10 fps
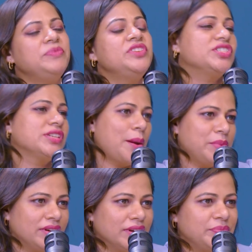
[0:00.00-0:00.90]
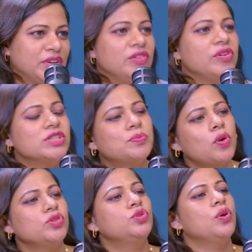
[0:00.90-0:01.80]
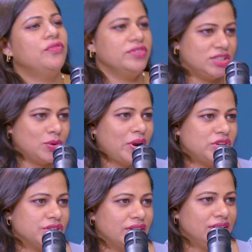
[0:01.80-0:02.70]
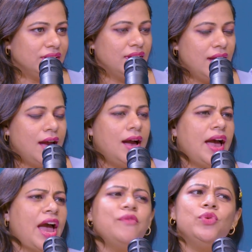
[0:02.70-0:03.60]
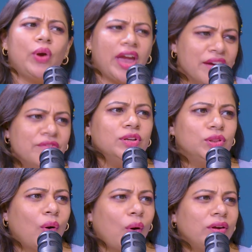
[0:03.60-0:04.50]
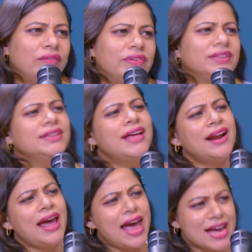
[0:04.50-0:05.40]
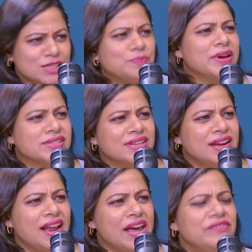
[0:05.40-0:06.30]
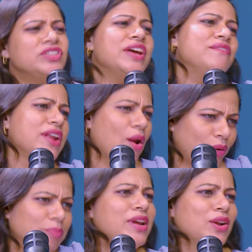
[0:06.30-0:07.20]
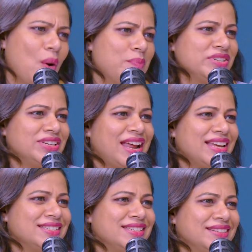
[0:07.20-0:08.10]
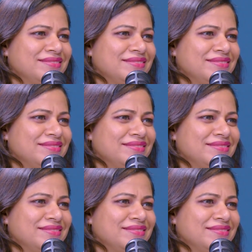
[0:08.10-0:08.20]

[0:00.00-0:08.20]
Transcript: Yes, Gamika, in response to your first question, have you ever thought whether there are aspects in life which have not been commercialized?